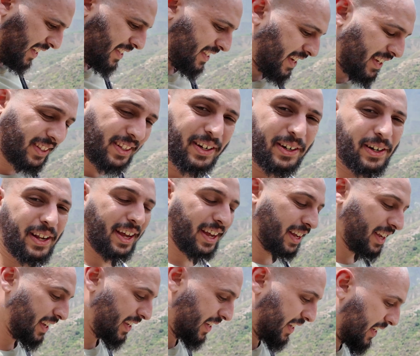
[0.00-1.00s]
It's a clear
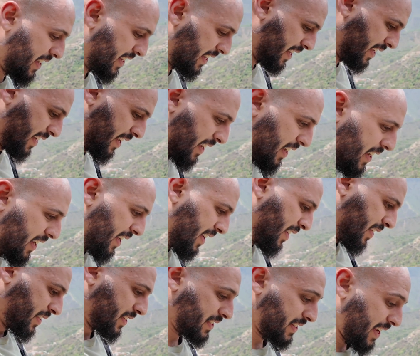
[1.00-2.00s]
day,
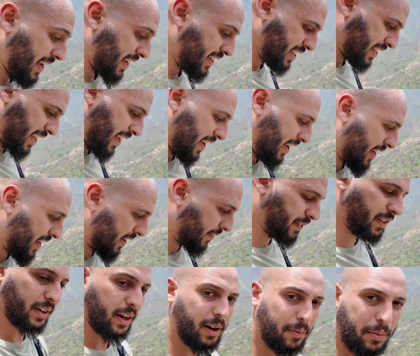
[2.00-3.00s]
which is nice
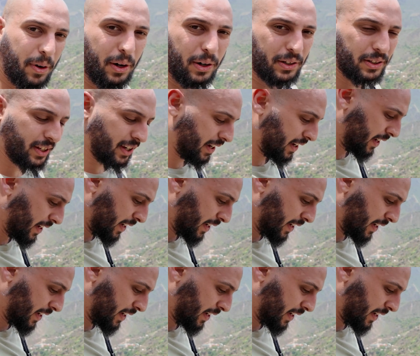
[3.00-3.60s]
if you're not bald.